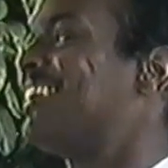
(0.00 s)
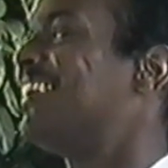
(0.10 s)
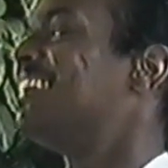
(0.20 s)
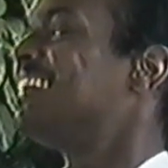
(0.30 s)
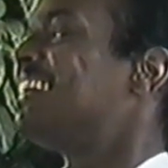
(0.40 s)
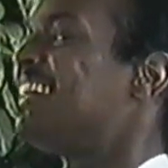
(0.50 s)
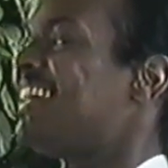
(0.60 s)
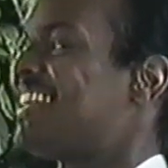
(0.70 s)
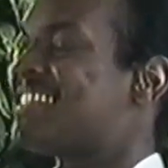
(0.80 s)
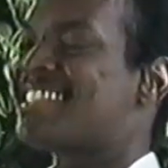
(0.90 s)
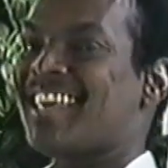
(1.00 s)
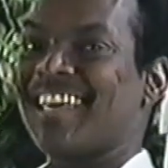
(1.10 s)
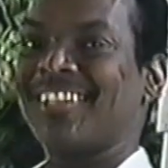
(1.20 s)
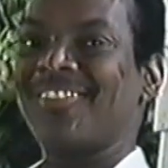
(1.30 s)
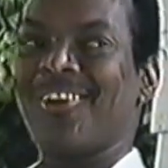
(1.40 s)
you know. And it
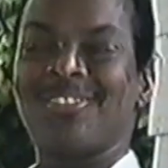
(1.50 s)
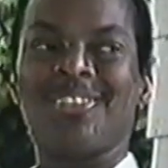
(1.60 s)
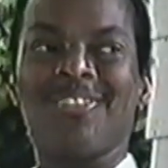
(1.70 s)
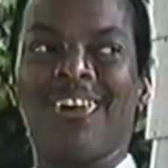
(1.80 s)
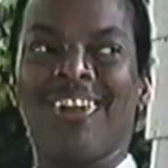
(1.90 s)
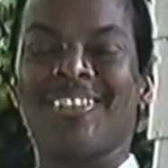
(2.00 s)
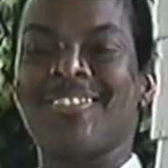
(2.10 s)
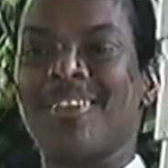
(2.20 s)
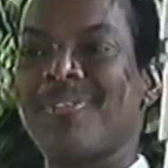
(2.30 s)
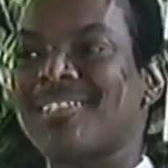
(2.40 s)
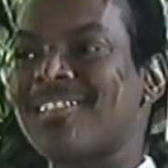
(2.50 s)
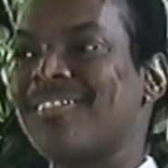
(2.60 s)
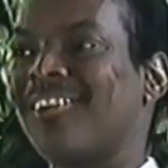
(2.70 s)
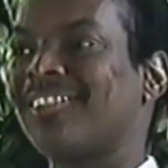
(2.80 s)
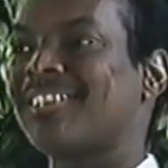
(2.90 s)
said, go to the vault. So he went to the
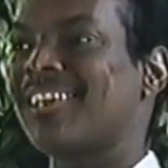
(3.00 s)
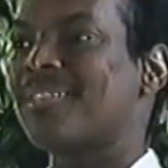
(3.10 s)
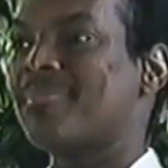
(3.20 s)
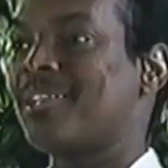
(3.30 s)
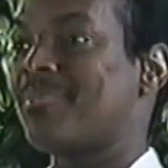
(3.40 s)
vault to get the money.